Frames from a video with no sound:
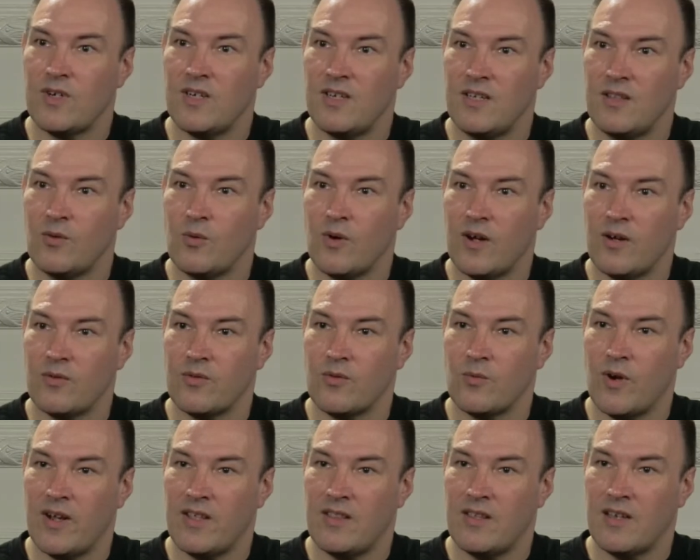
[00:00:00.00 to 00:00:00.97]
really the
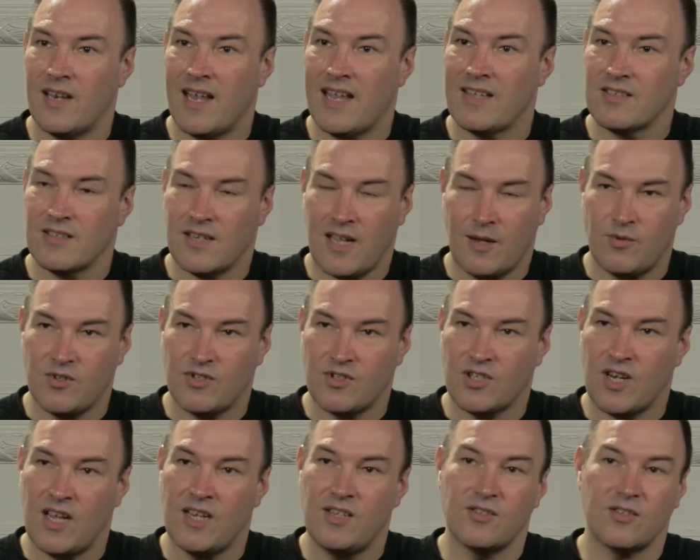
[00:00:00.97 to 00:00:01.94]
way the landscape has
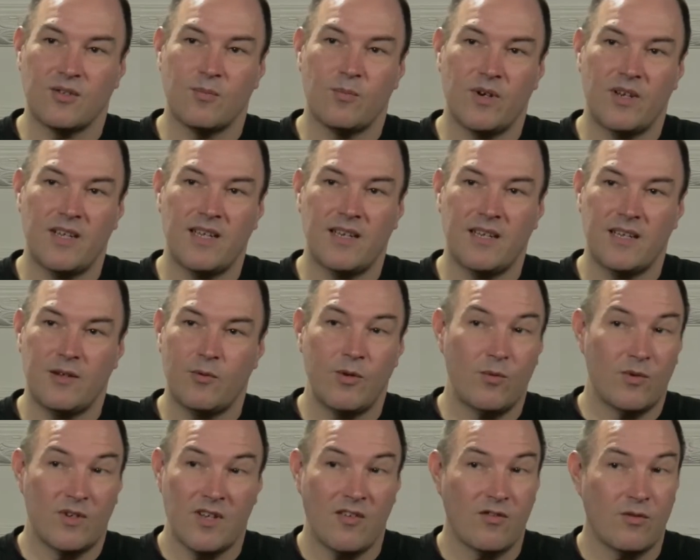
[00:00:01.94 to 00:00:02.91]
changed completely.
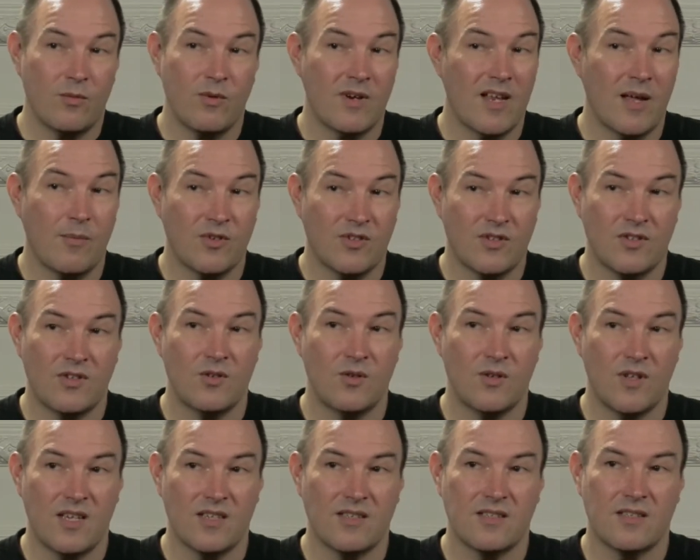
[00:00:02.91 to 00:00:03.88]
We would never have been able to do
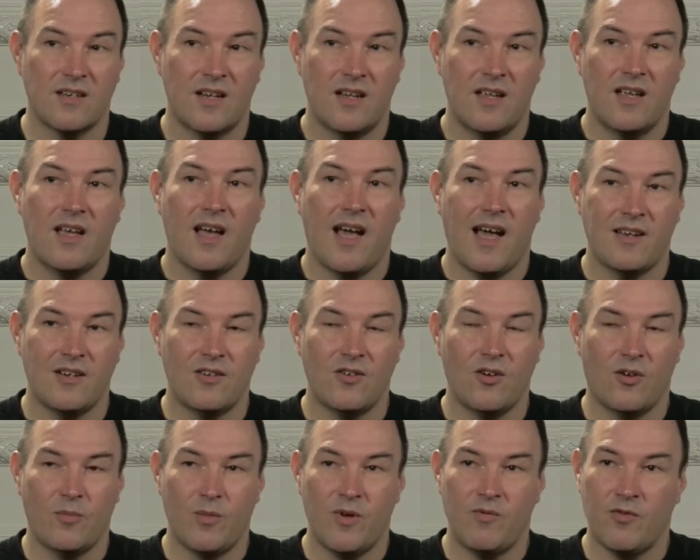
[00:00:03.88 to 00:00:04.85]
this had it
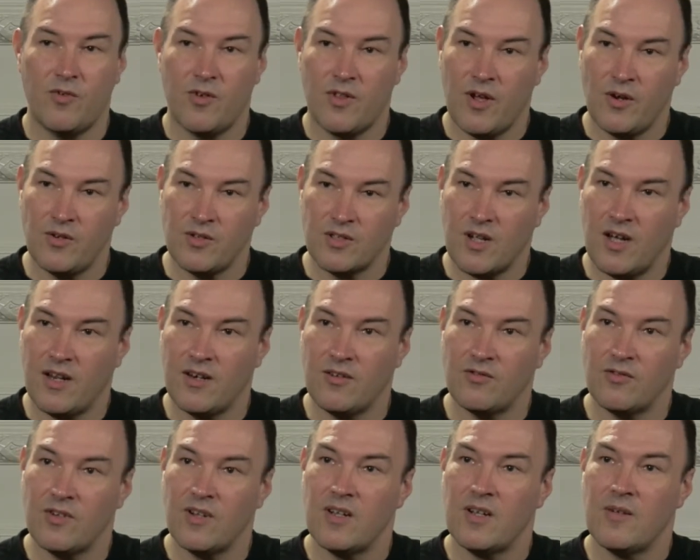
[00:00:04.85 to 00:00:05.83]
not have been for those kind
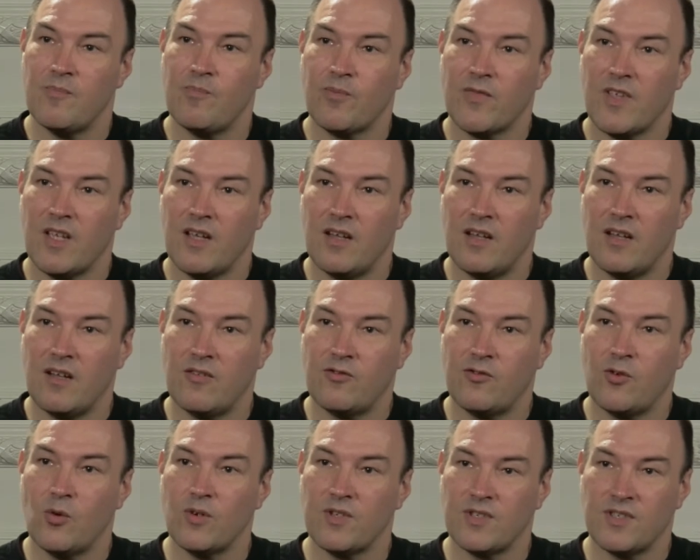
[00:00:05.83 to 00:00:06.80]
of
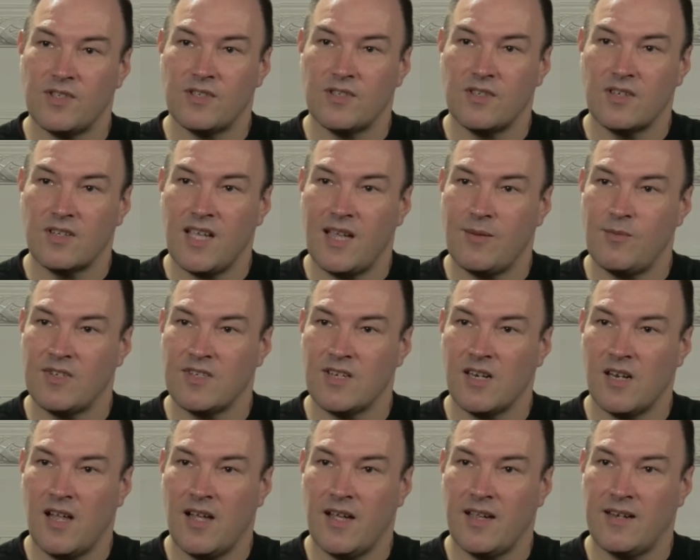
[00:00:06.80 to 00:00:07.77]
forces that came
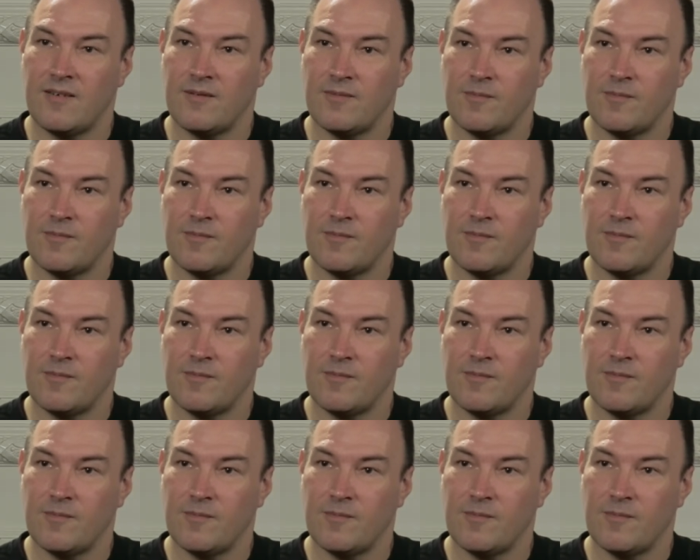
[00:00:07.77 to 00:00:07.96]
into line.